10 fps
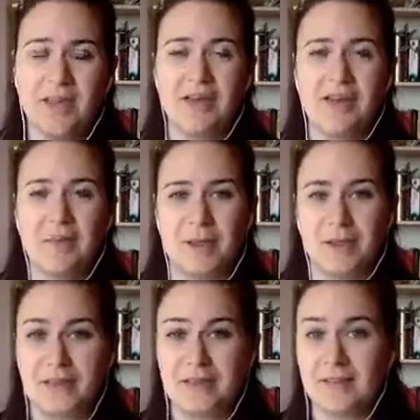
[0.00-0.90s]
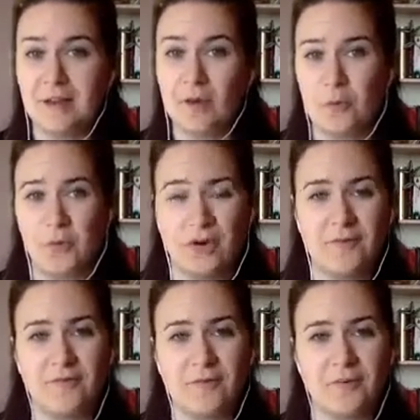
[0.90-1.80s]
and it can make things a lot more
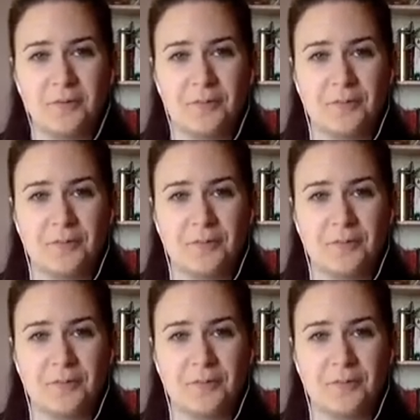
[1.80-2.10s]
comfortable.